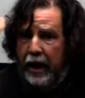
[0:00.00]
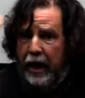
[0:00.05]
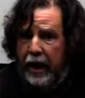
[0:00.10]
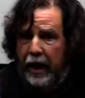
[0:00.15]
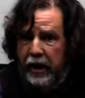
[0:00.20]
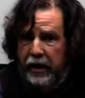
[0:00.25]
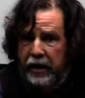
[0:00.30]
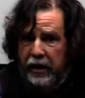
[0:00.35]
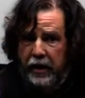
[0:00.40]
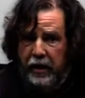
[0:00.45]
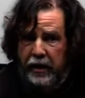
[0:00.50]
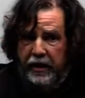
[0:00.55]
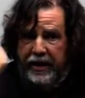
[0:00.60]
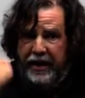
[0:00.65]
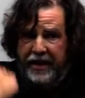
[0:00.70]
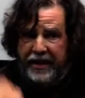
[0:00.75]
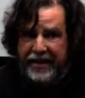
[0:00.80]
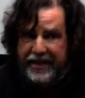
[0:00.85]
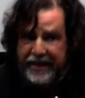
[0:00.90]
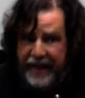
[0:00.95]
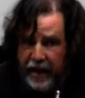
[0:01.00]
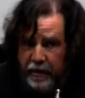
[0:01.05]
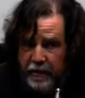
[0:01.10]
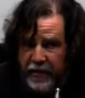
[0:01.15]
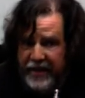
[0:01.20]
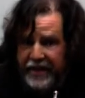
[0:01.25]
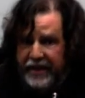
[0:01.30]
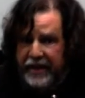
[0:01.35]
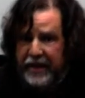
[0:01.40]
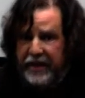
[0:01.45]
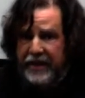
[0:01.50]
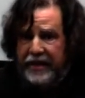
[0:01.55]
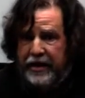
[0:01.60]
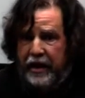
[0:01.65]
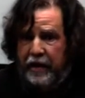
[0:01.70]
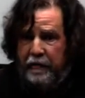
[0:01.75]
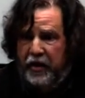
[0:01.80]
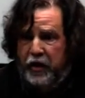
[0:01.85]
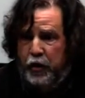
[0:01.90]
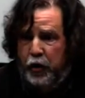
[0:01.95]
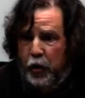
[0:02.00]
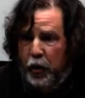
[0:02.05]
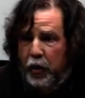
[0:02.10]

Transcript: at the same system.